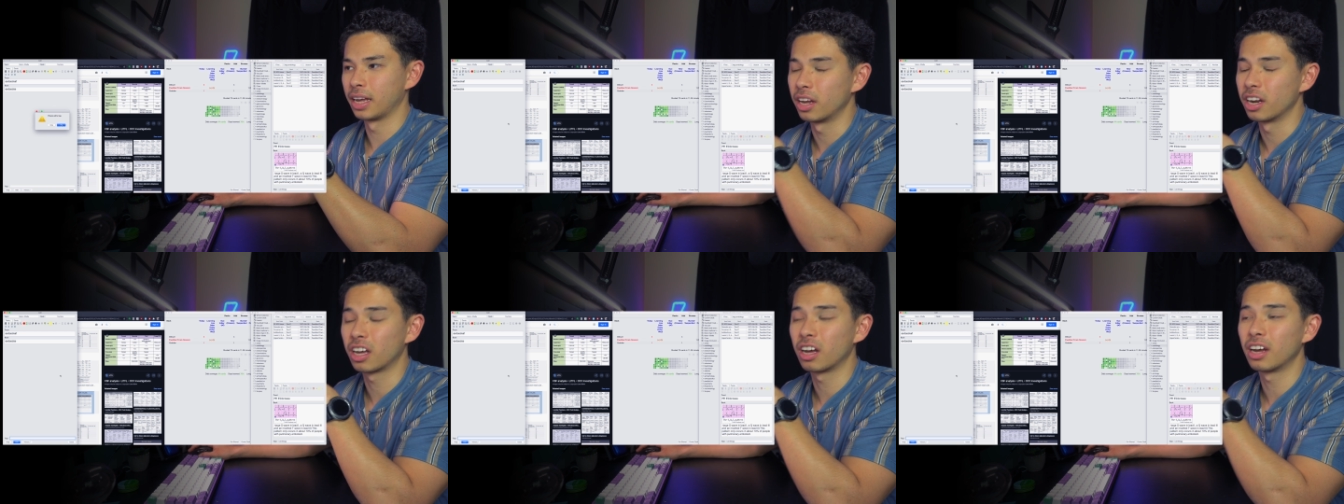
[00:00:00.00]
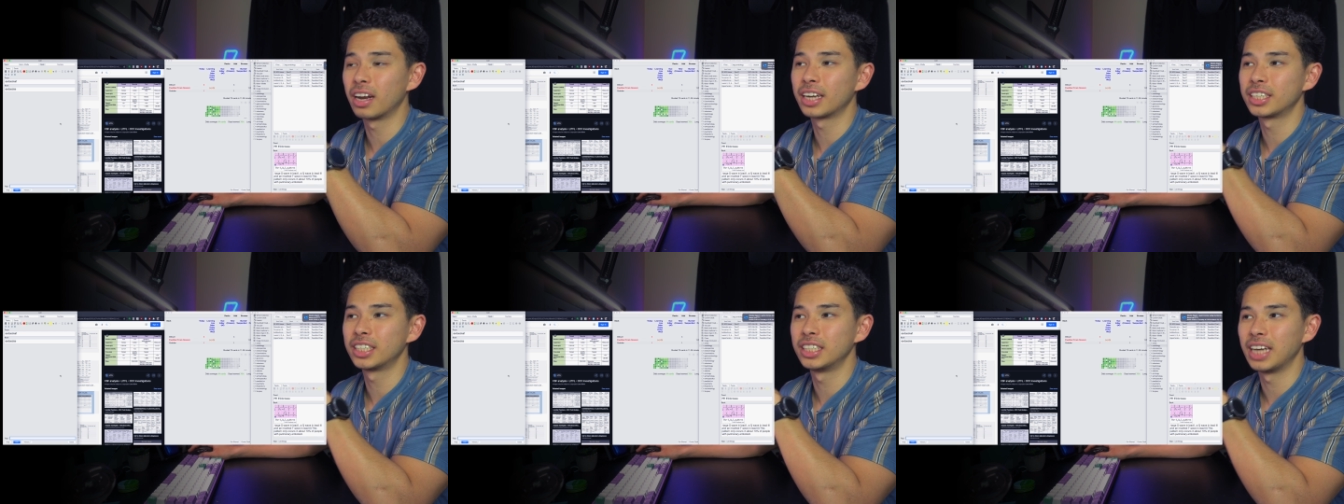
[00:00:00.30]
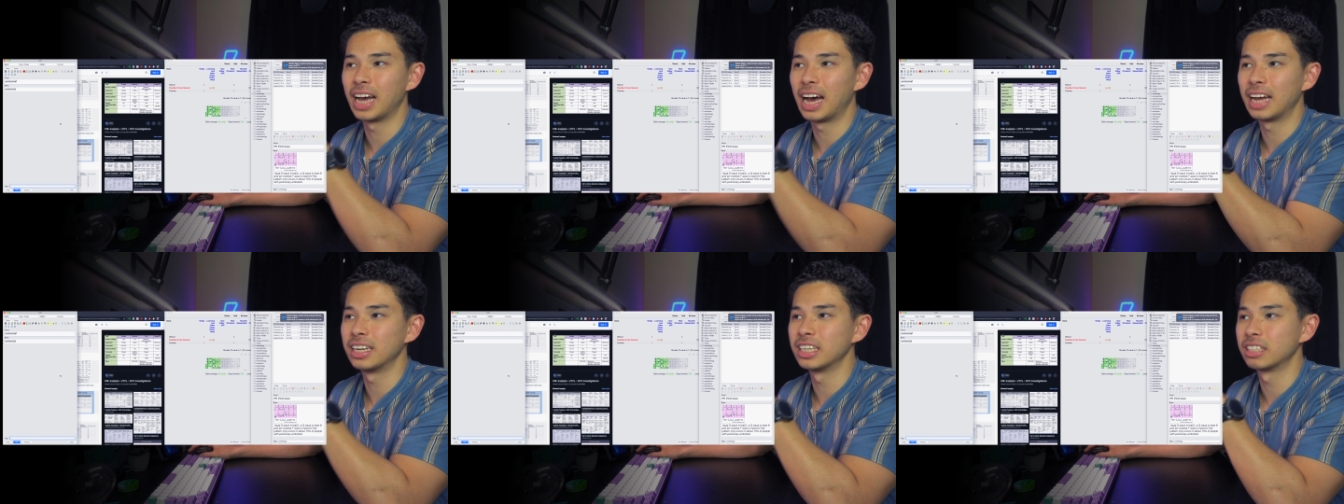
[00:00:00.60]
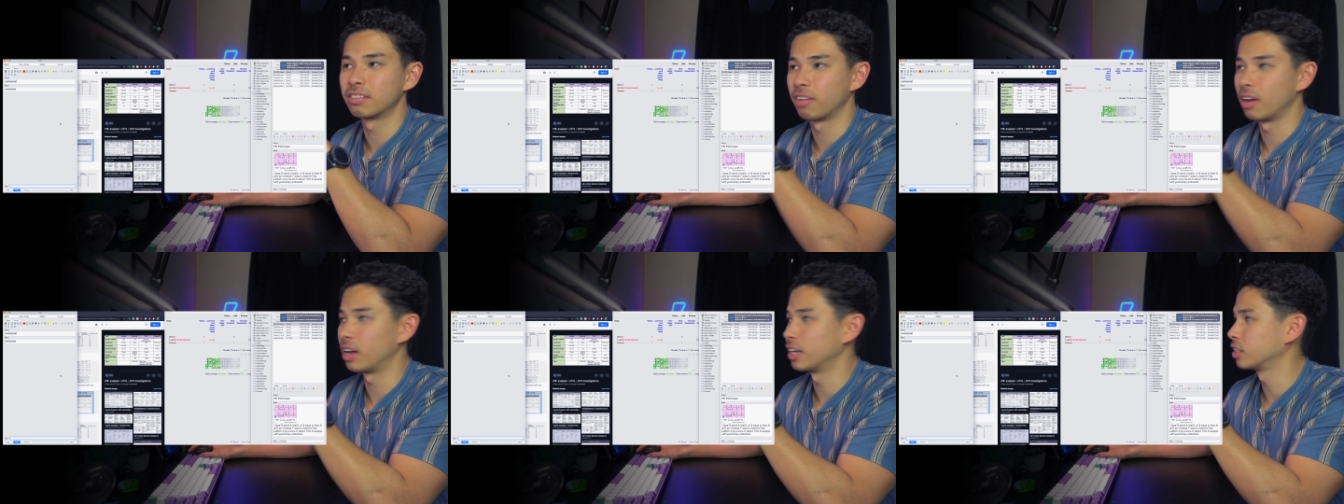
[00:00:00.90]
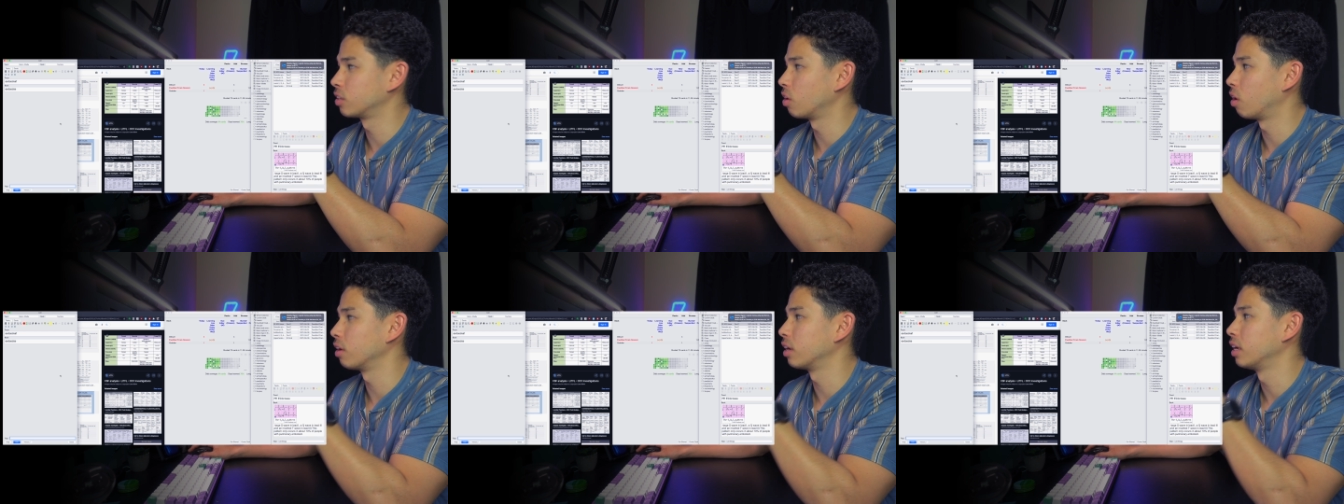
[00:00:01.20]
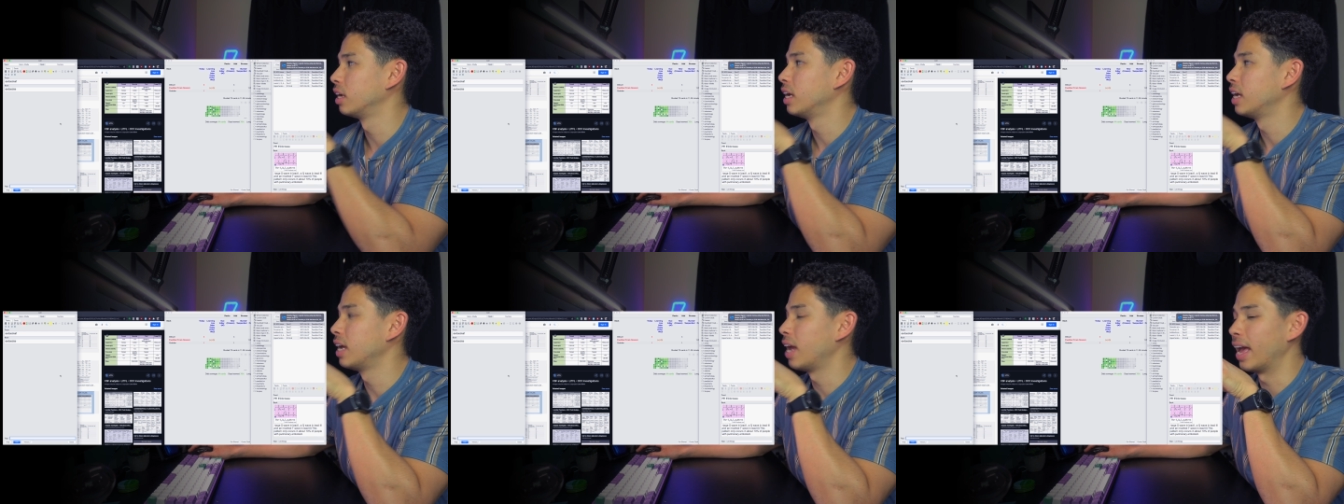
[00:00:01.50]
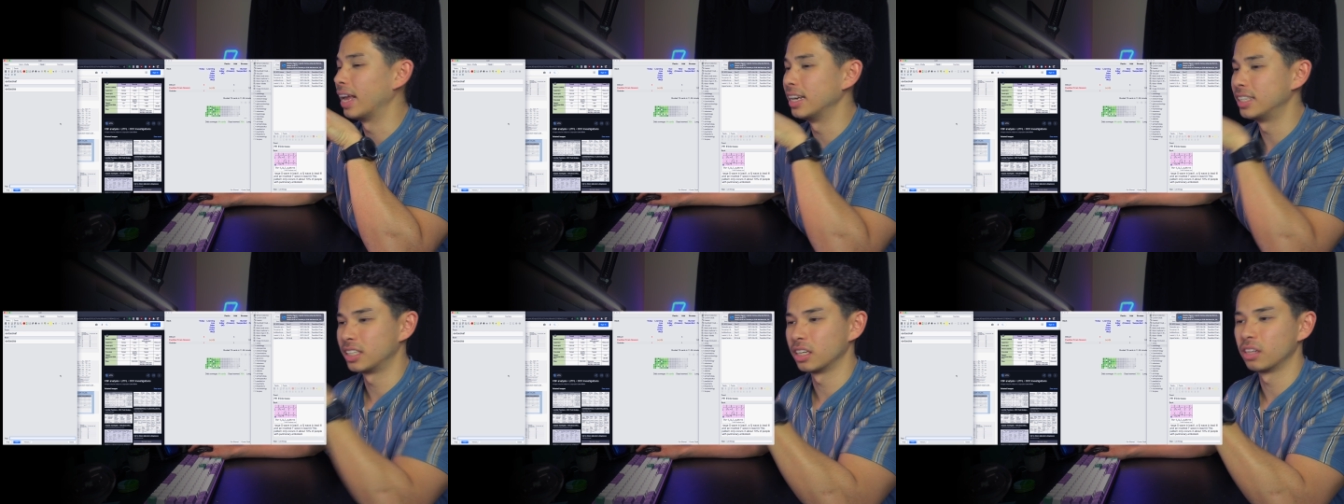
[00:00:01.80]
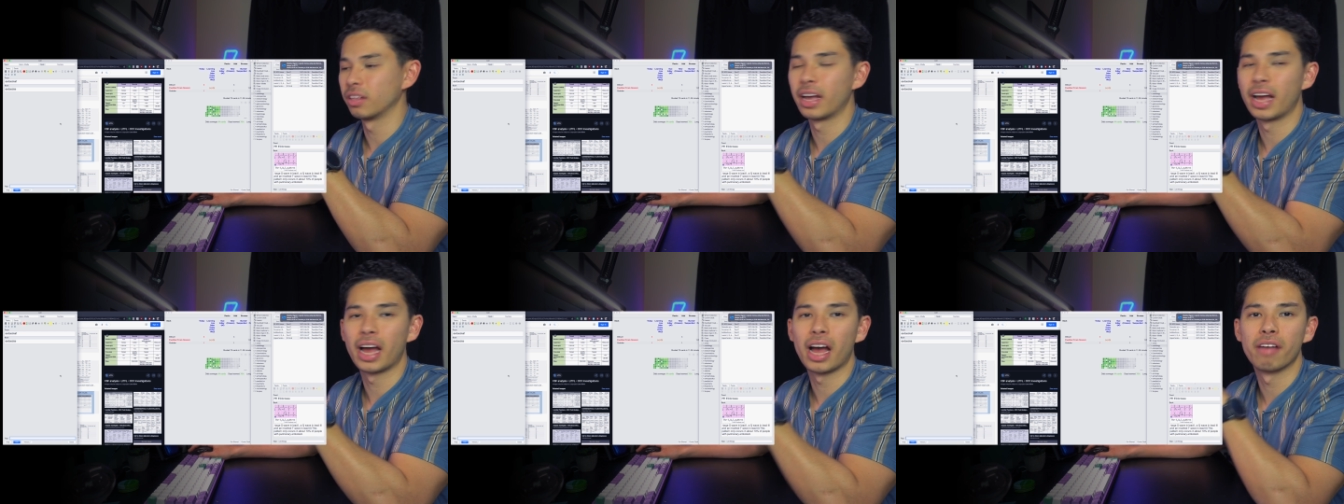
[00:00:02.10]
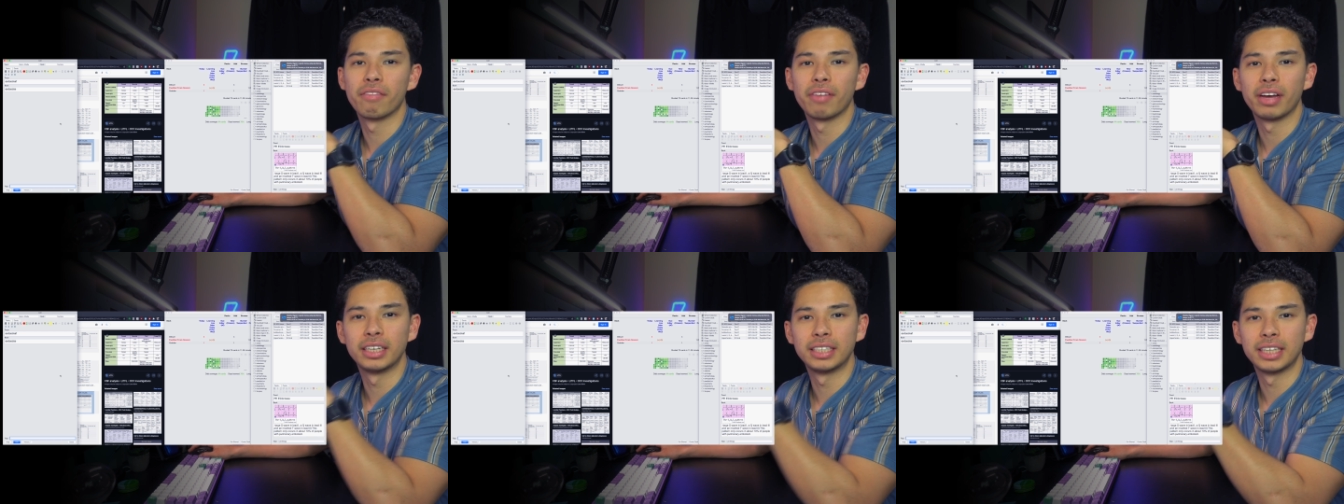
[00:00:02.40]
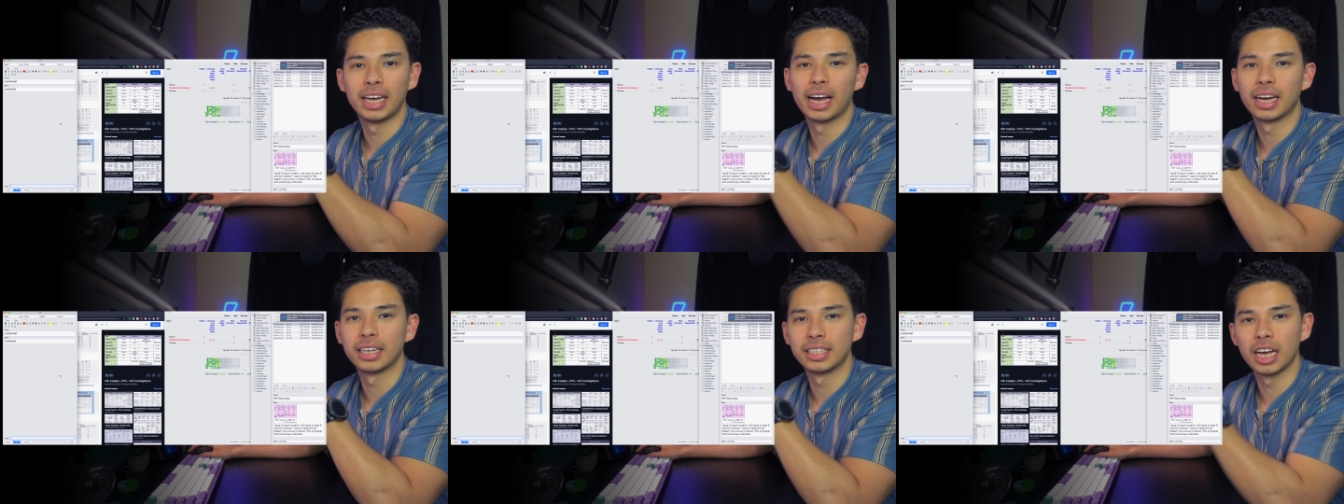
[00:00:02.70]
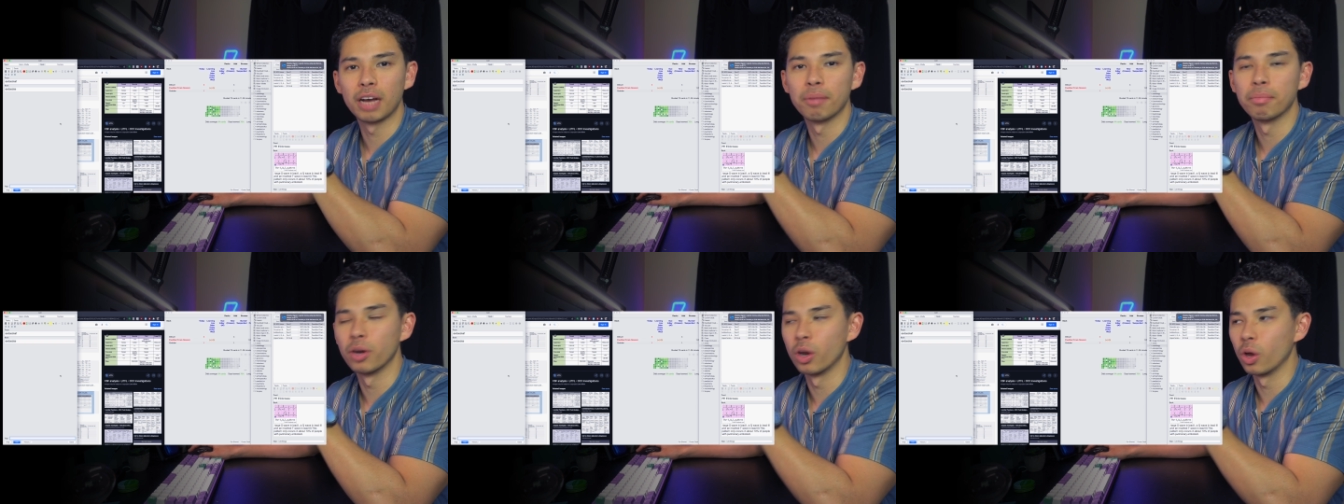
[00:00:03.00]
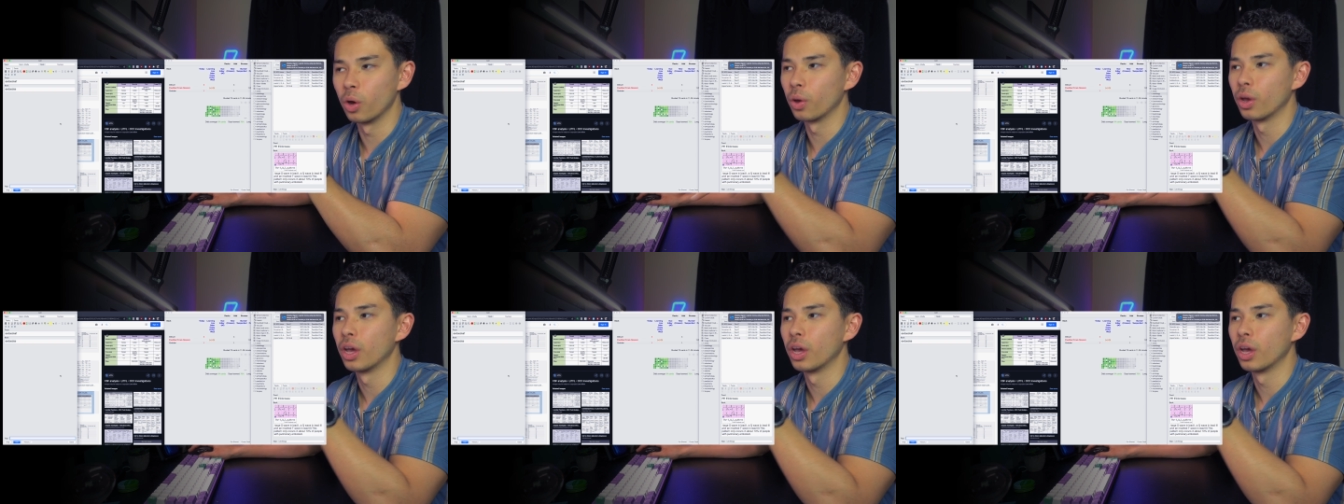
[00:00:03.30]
And I can't actually add this flash card until I have a tag down below.